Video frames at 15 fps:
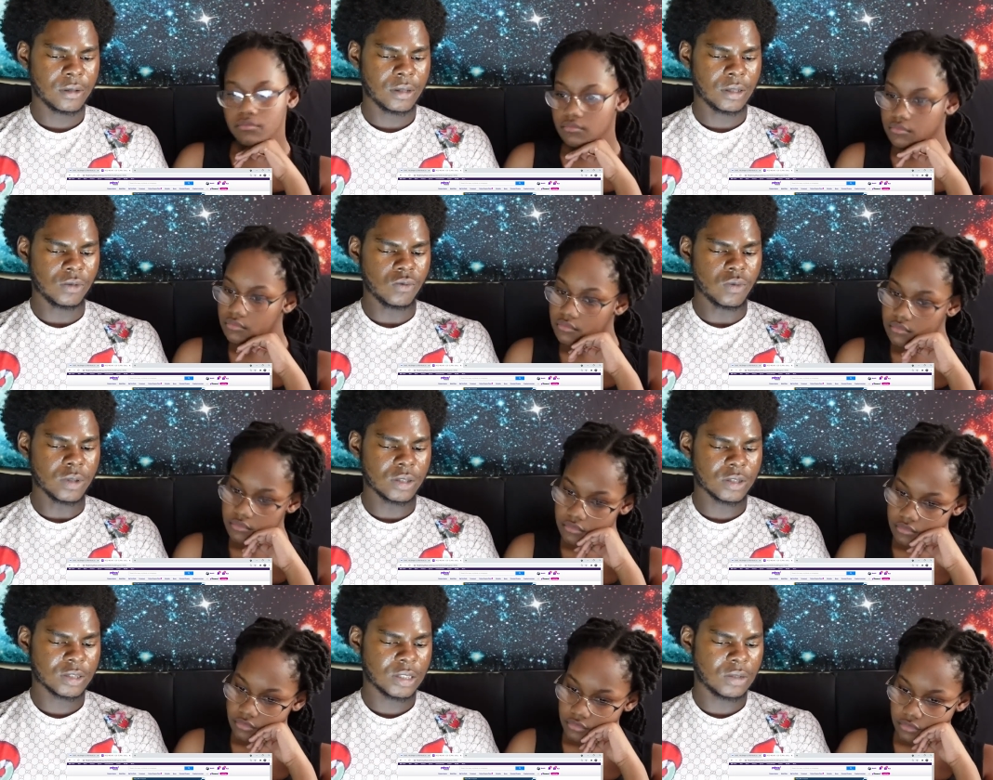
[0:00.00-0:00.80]
Speaker 1: and you want
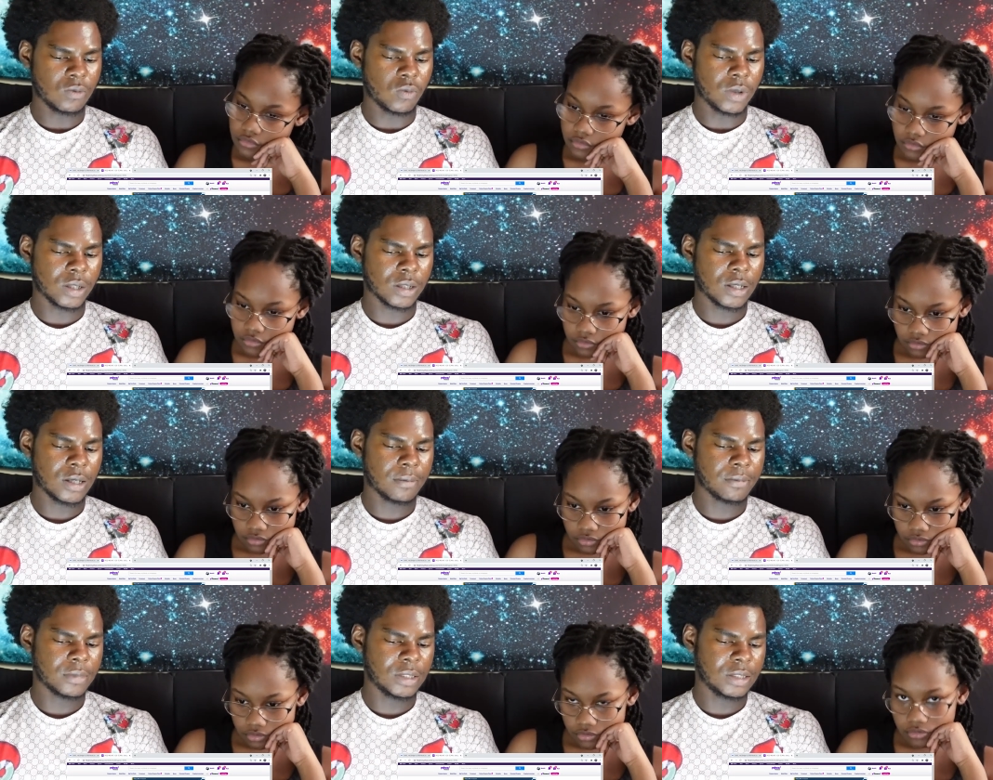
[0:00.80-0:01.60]
to see what
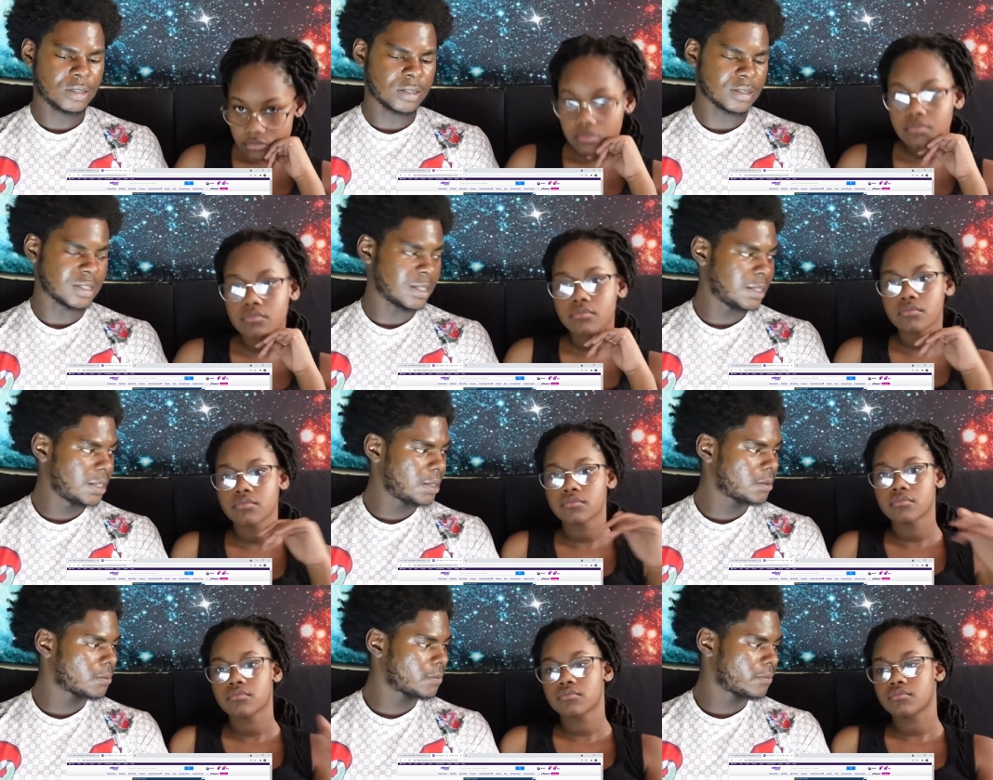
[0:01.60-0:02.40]
companies is in
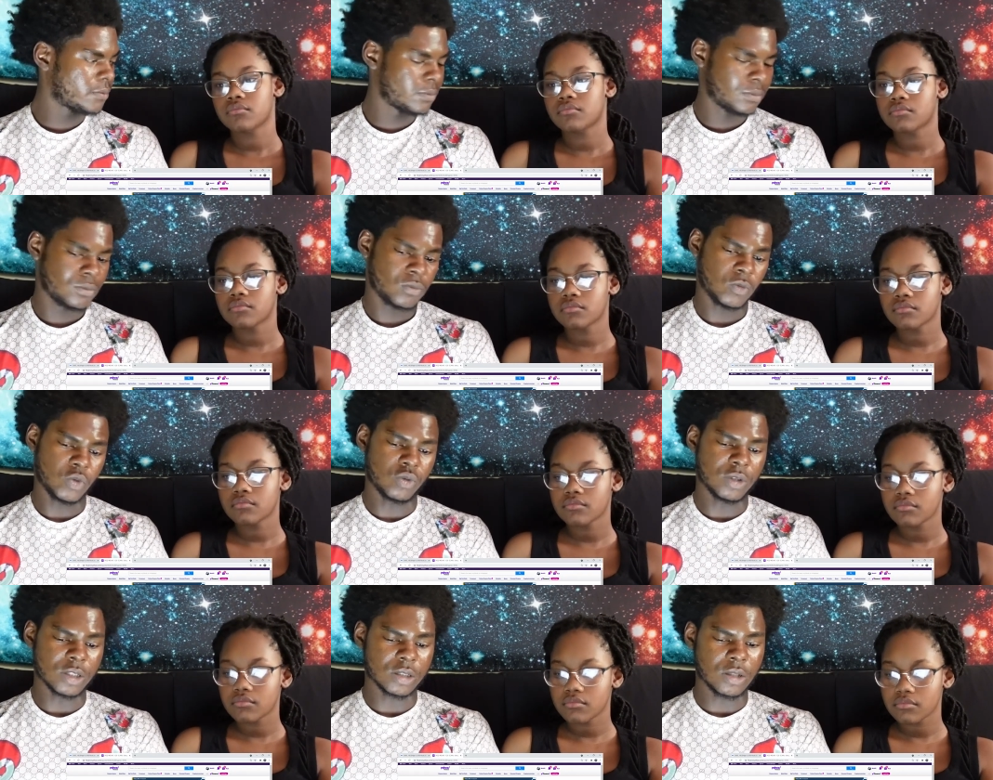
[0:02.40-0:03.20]
it,
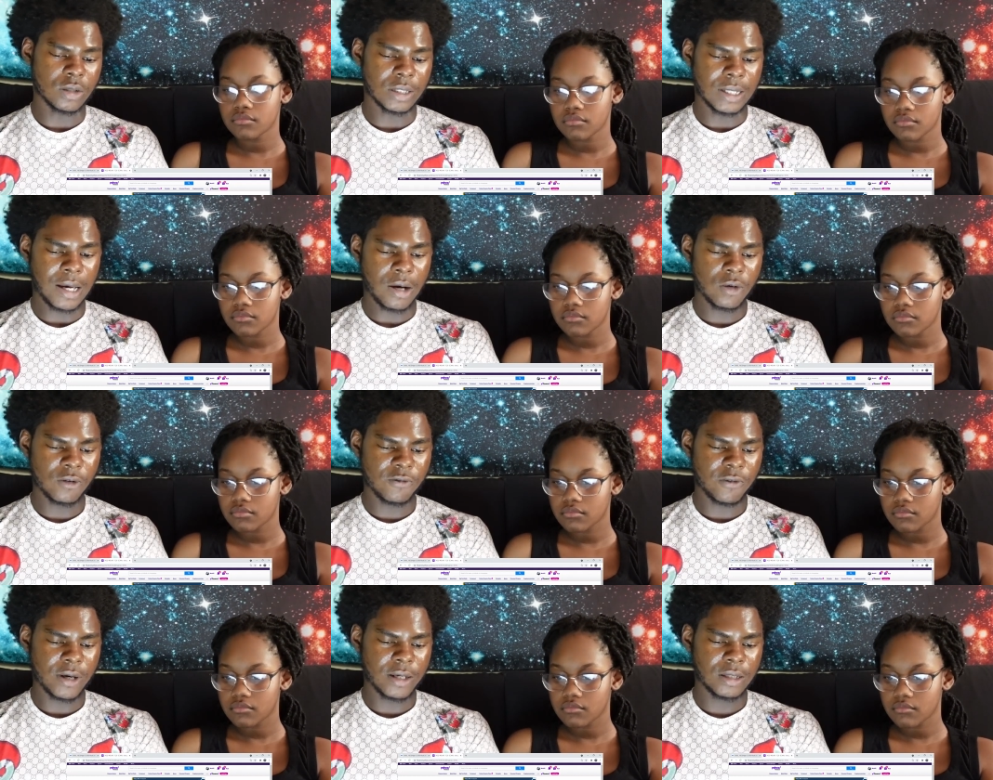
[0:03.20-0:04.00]
you just go to Yahoo
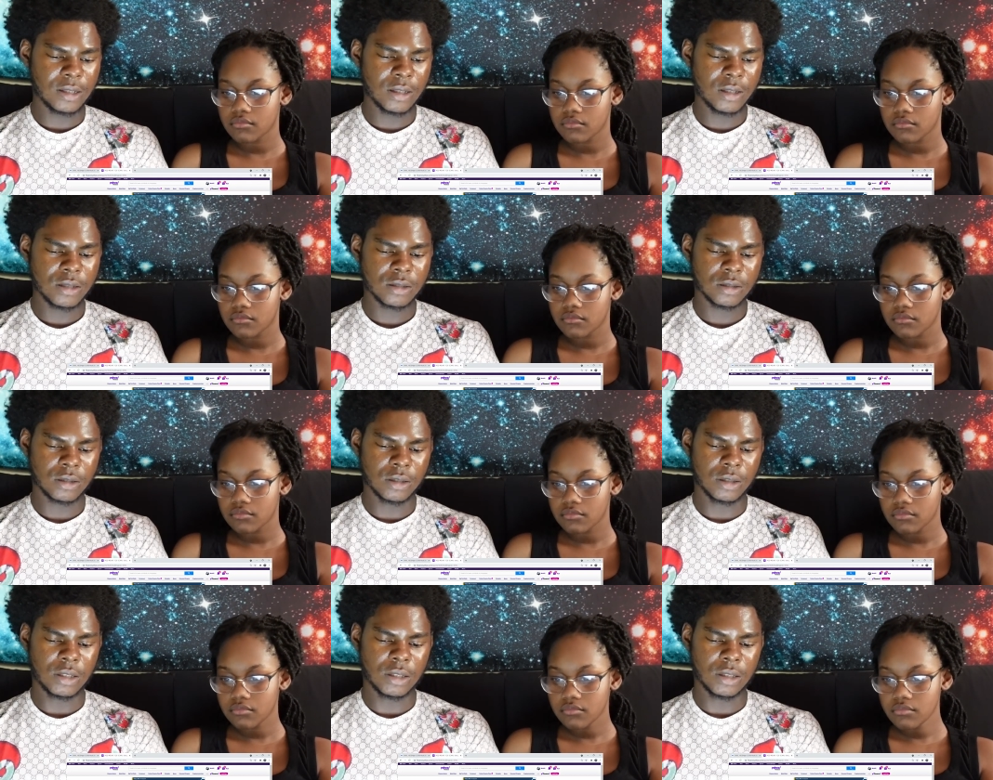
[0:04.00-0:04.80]
Finance
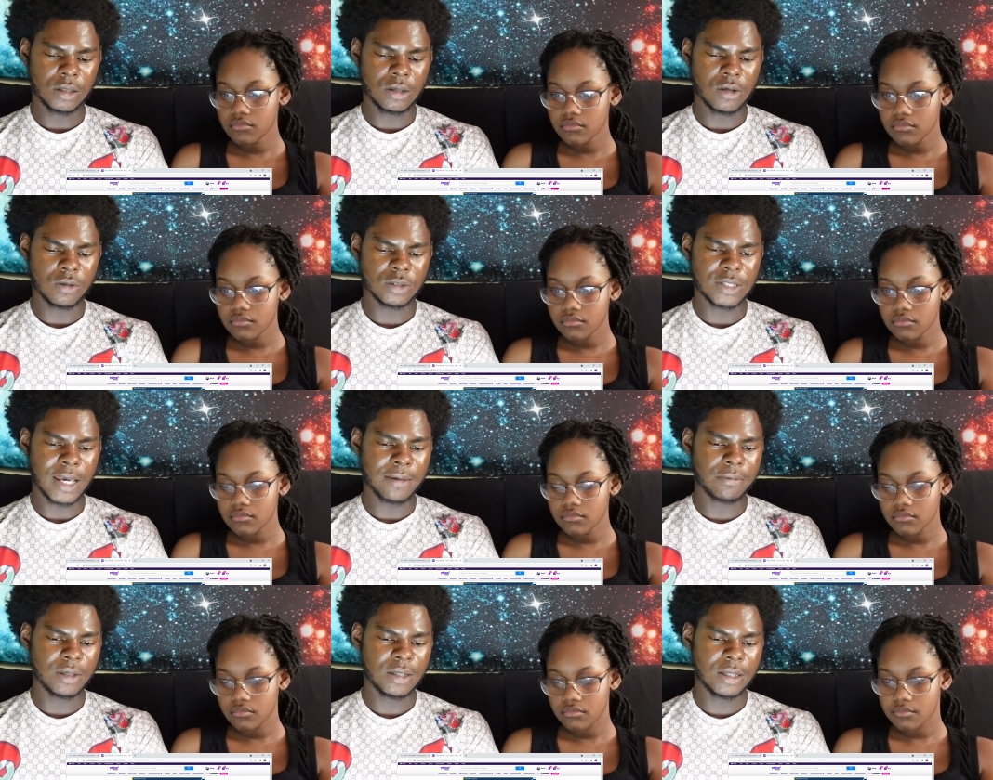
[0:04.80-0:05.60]
and then go
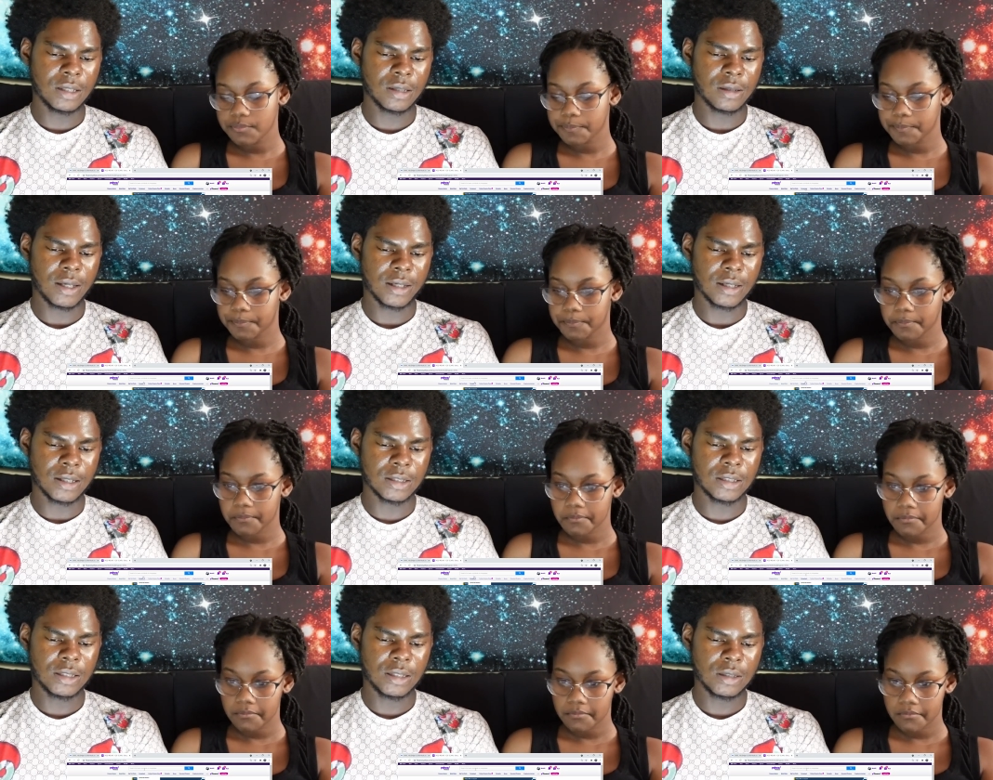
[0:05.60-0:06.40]
type it in like
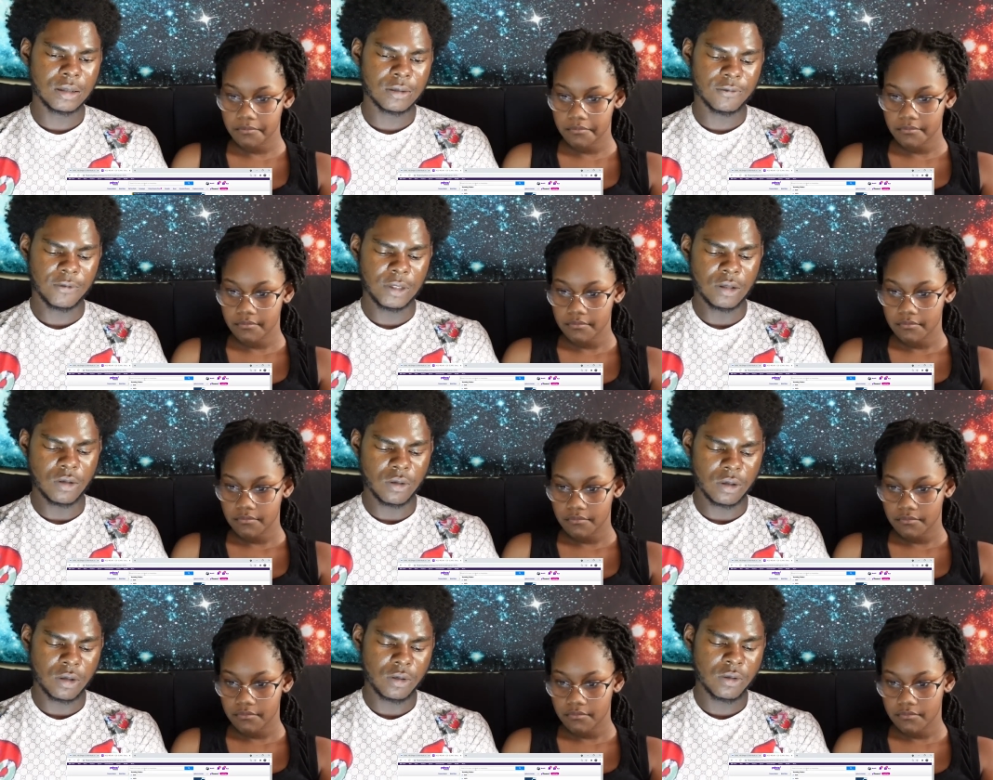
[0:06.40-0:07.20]
I did,
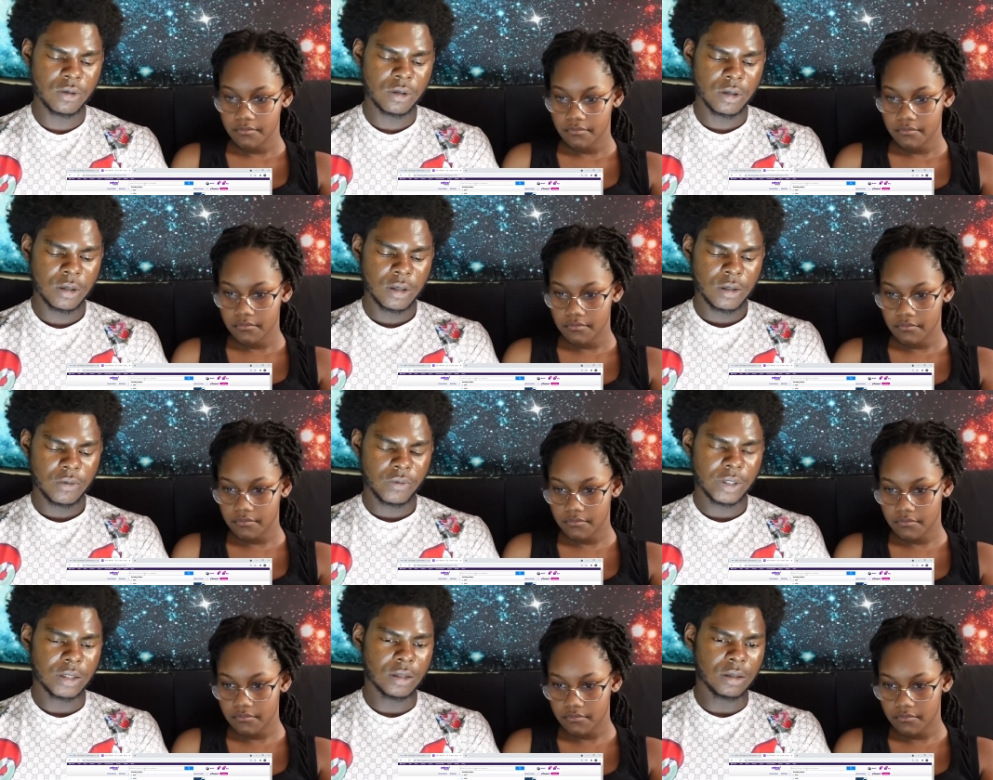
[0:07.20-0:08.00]
VOO
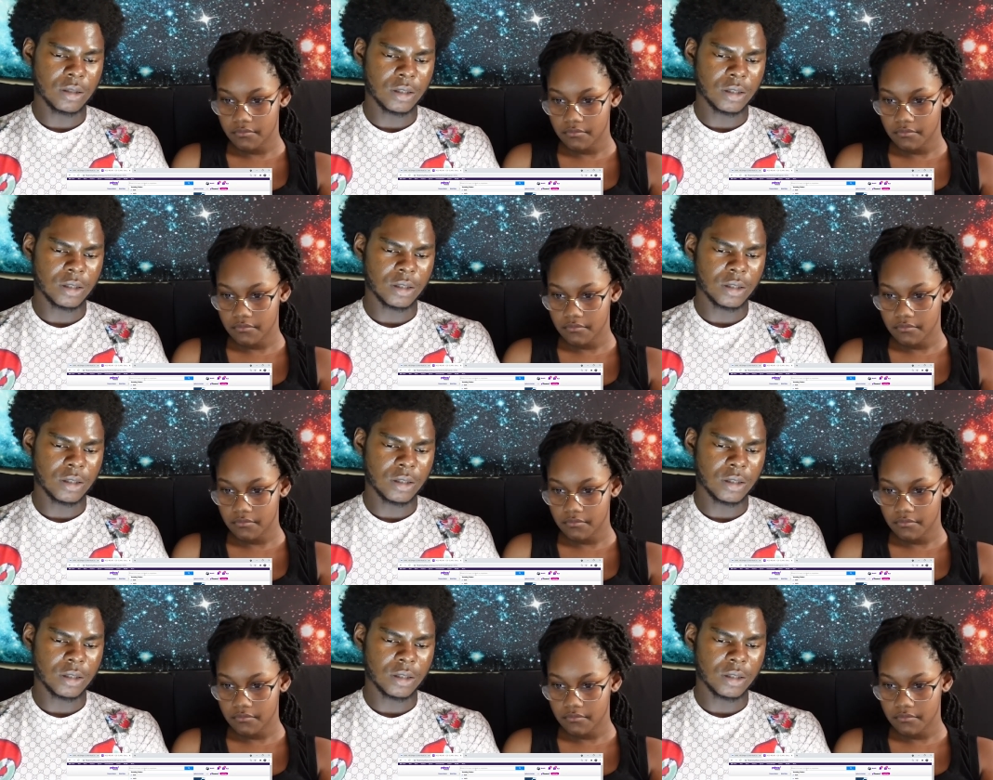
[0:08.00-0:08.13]
we could